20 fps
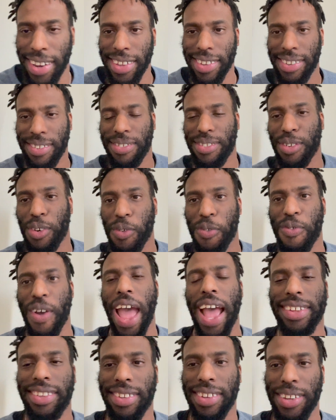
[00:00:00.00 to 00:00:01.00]
it's so
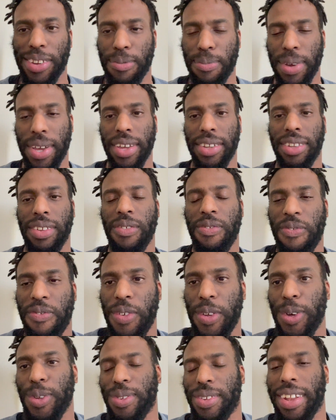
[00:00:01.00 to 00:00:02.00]
fascinating because it
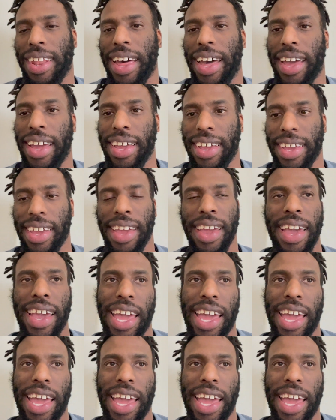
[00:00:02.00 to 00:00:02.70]
feels like,